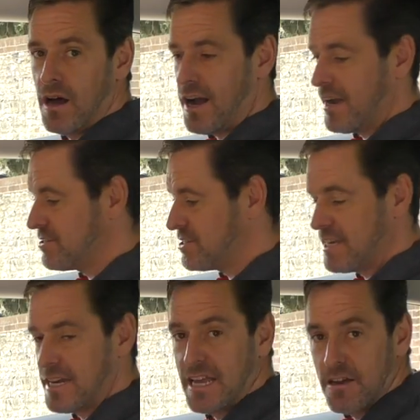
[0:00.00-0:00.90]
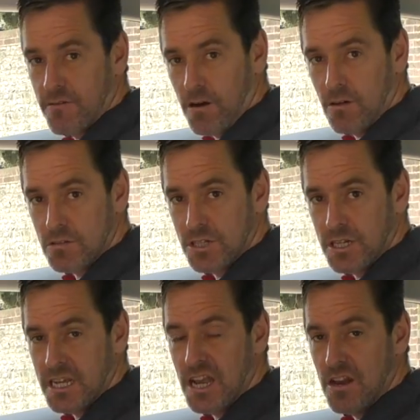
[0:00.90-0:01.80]
I could sit in here for a long
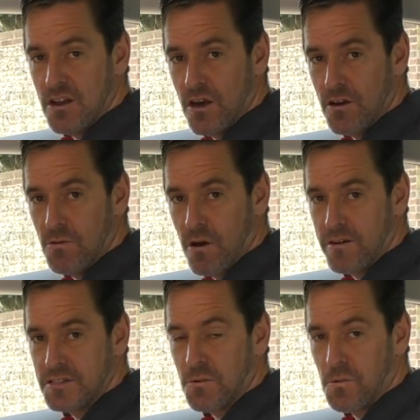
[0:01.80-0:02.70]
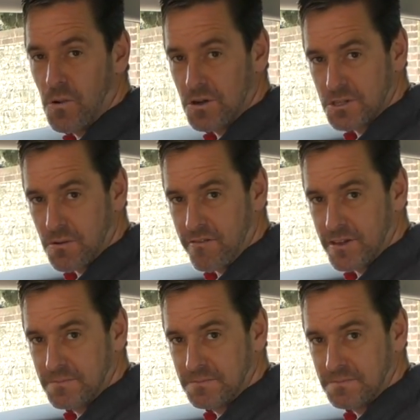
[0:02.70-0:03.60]
journey, no worries whatsoever.